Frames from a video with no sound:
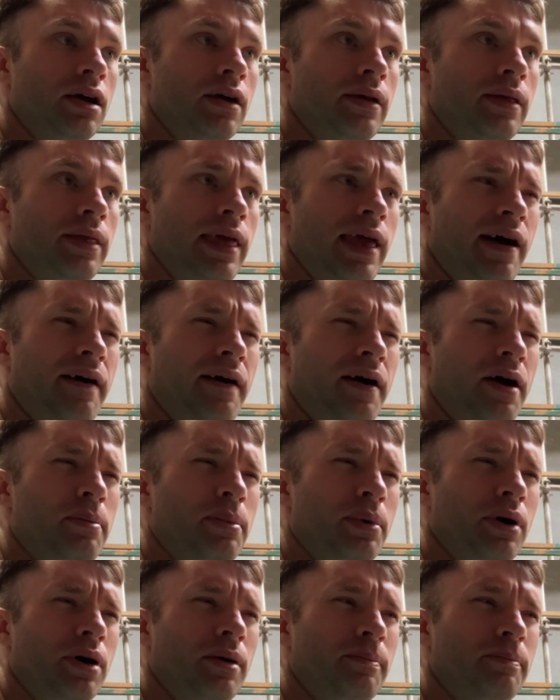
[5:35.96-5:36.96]
yeah, I hope
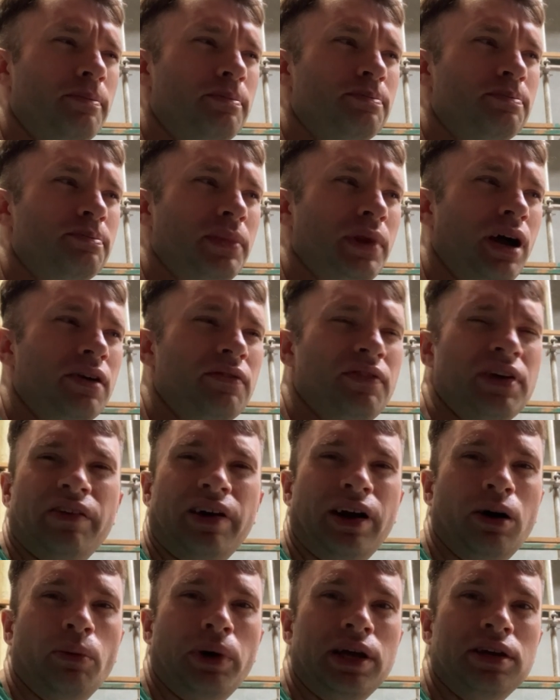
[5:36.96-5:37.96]
I can figure
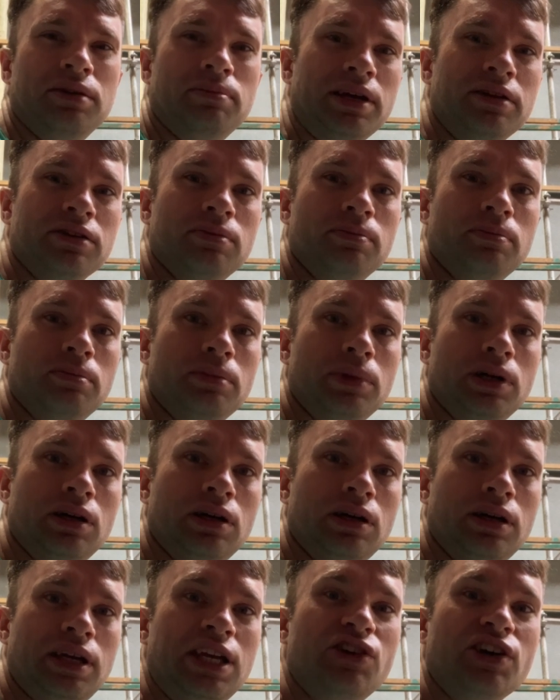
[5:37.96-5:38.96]
out a way to make some
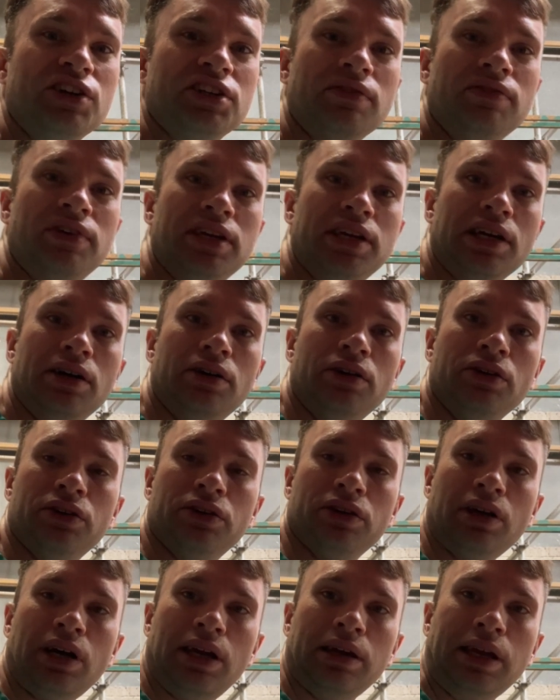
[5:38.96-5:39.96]
interesting videos
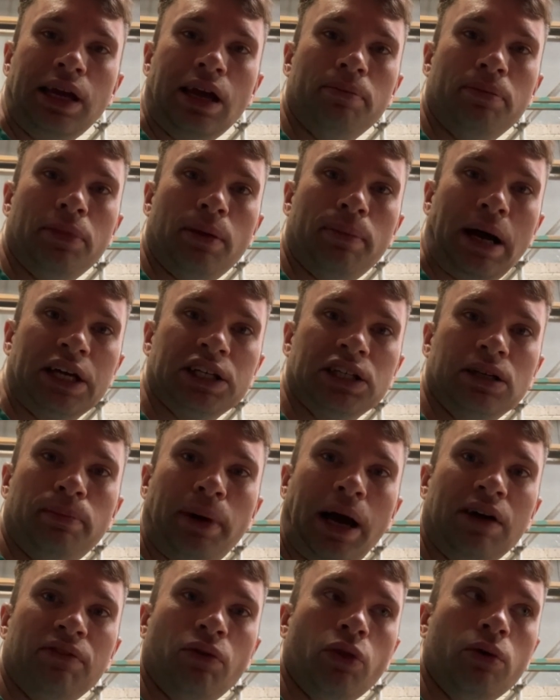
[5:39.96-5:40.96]
and get the passion
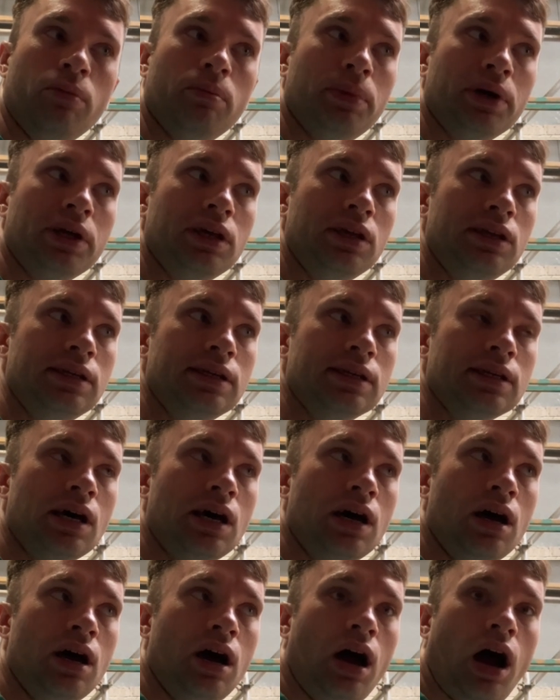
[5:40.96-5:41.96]
back for them, because
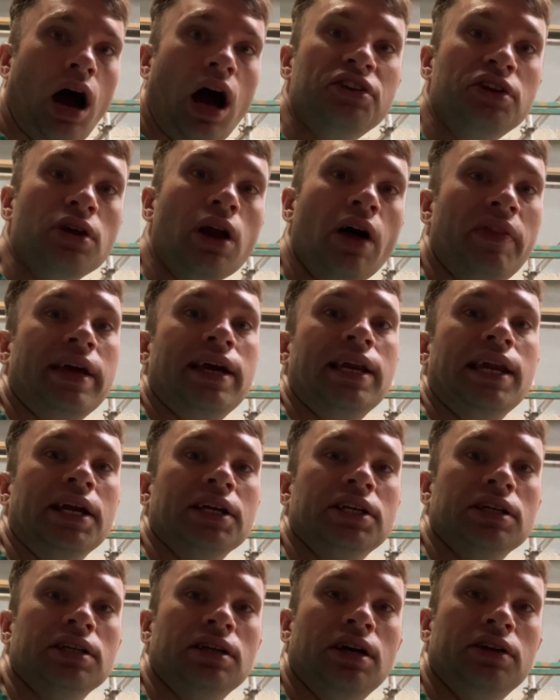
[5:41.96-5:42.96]
I do like the
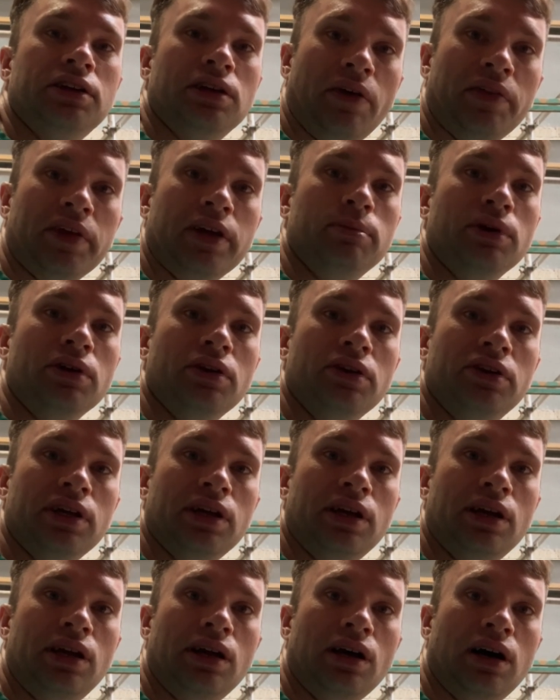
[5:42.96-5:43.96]
connection, I do like the
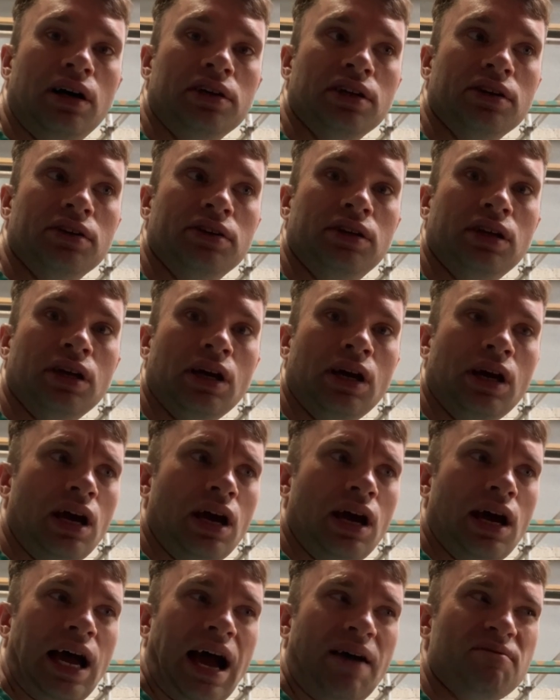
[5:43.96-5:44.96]
community. I just
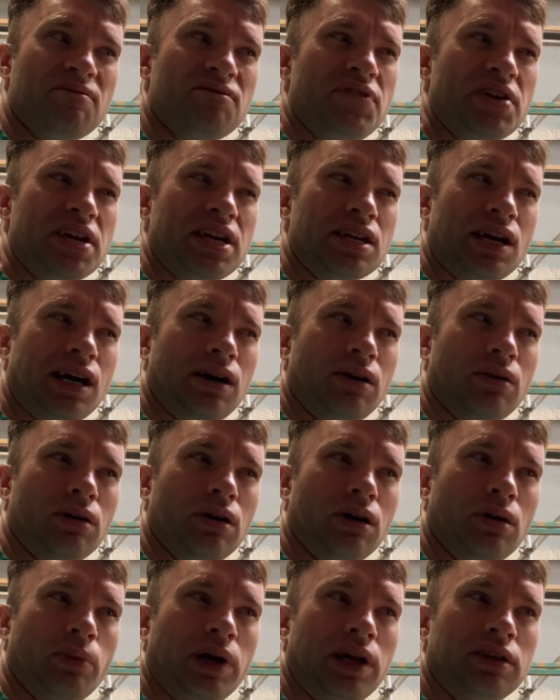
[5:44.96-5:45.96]
haven't figured out
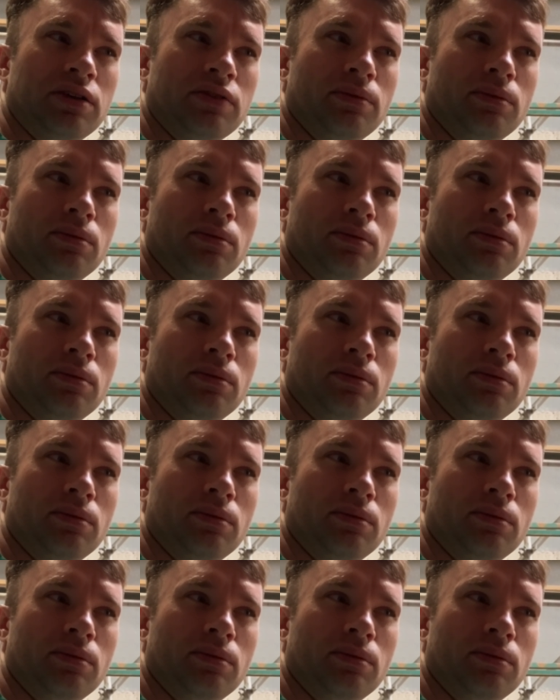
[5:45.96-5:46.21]
a way to